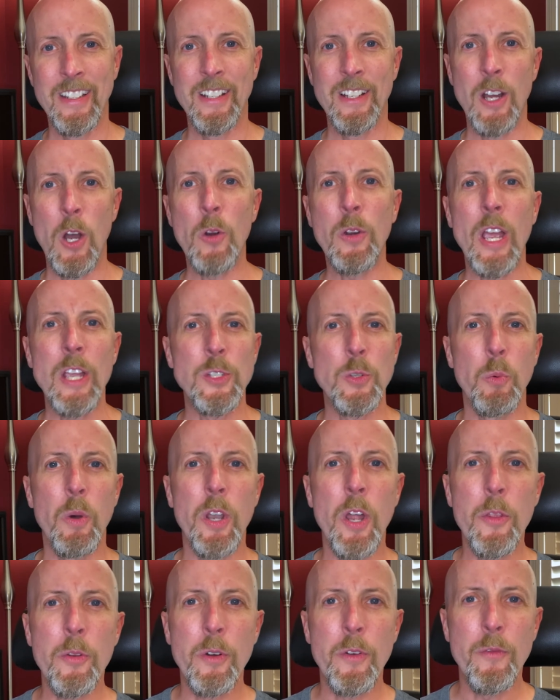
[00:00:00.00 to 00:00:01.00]
Okay, so what
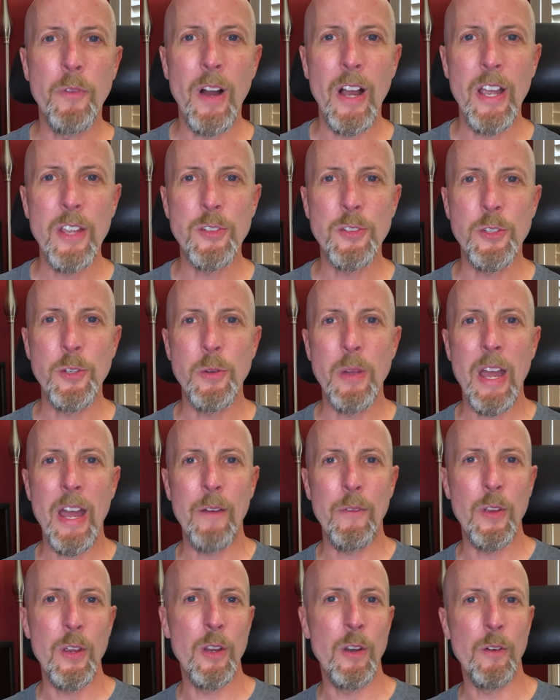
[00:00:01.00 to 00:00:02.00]
other advice do you
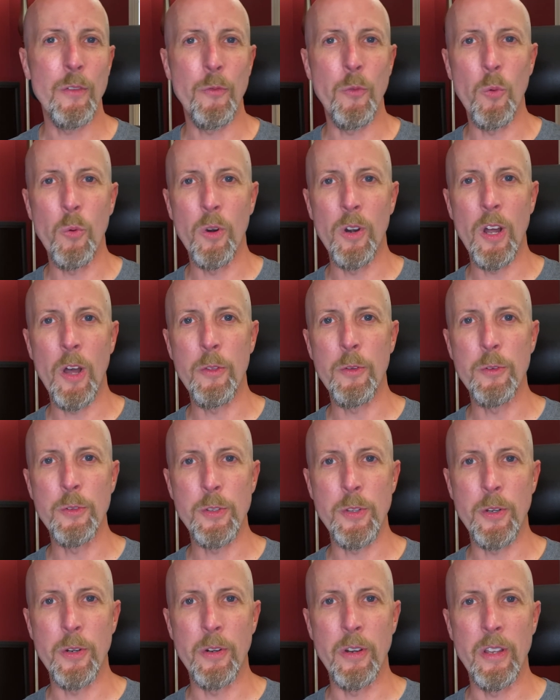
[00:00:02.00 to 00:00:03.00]
have here for
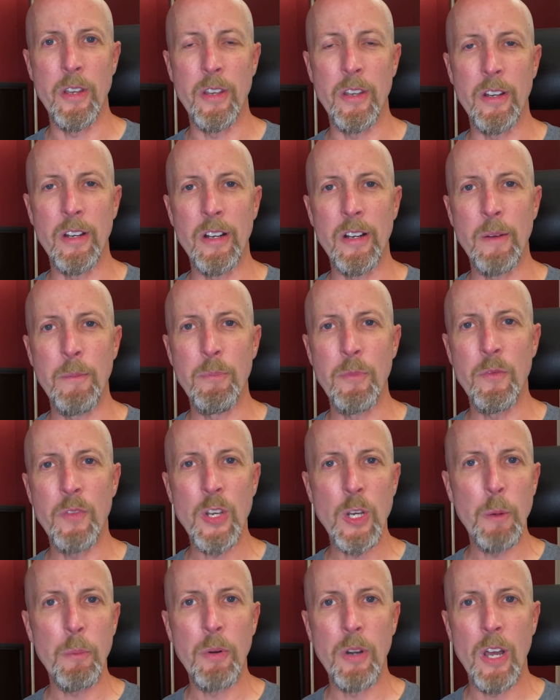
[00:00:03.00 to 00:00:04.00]
others that are in
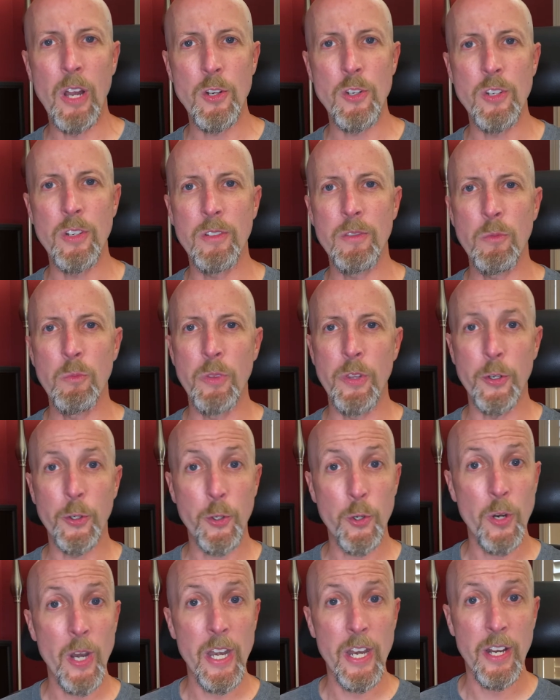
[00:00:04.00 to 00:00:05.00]
video production when they're
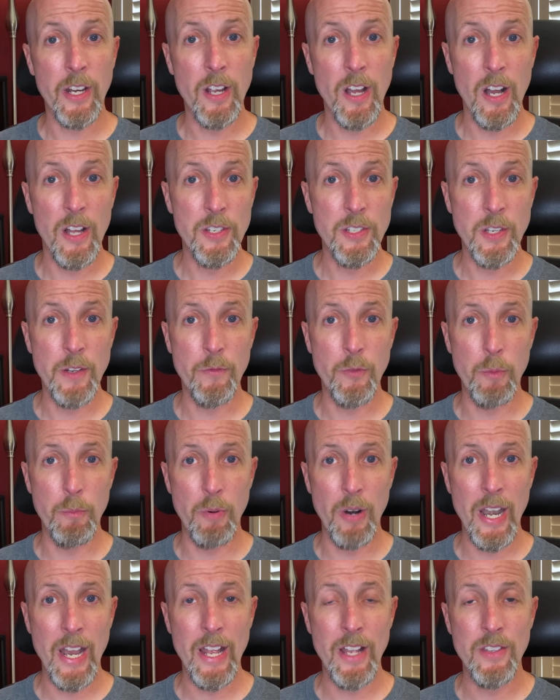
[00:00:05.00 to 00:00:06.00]
creating content for
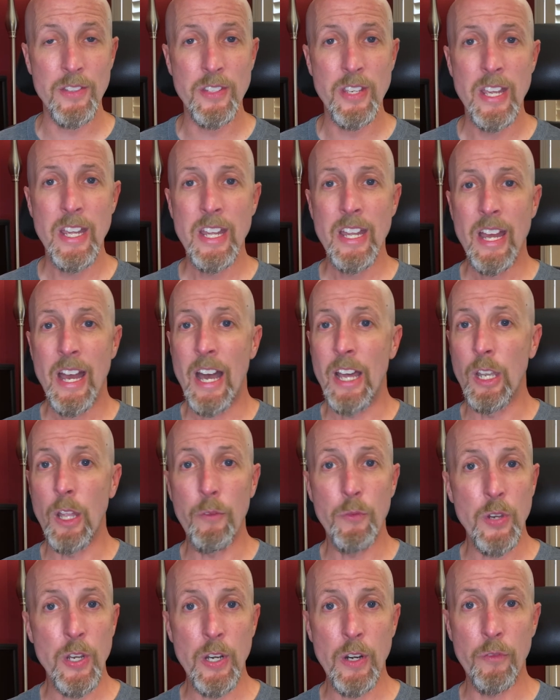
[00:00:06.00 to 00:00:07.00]
brands? I'd
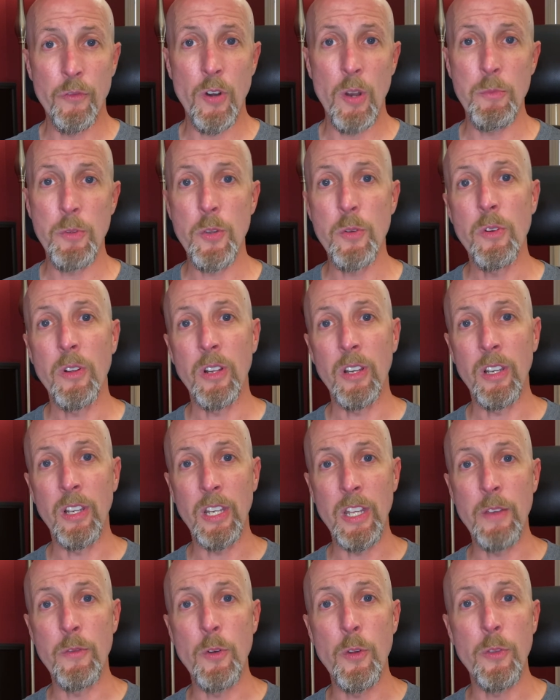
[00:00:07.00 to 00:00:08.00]
love to hear from you.
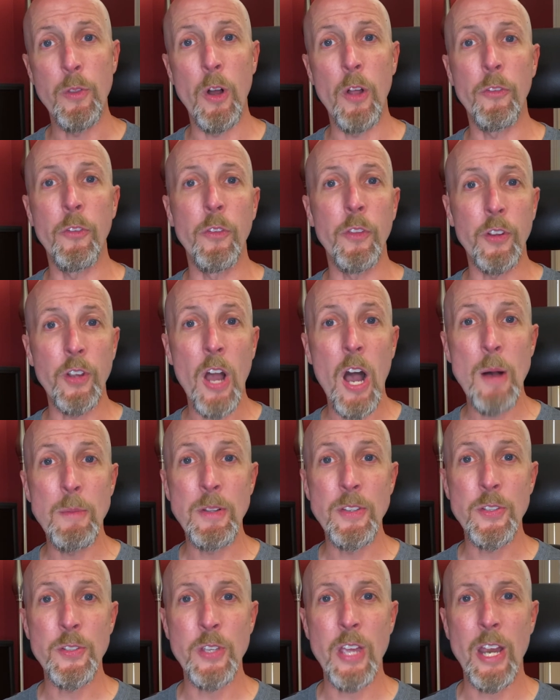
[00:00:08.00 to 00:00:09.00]
Leave your thoughts in the
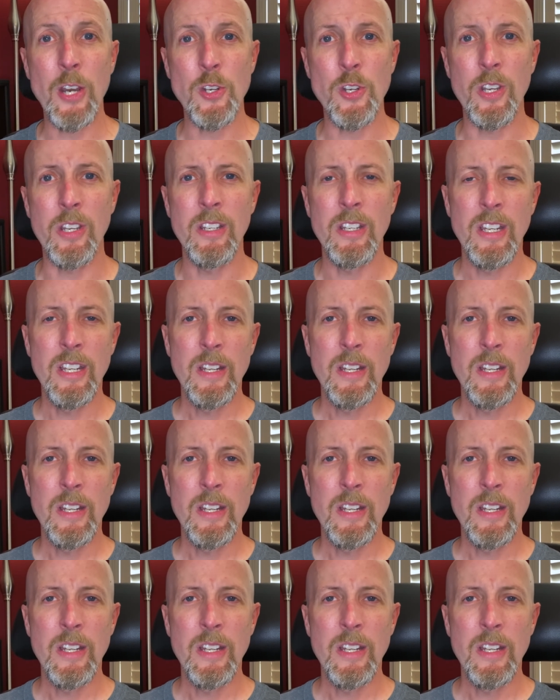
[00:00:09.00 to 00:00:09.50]
comments section.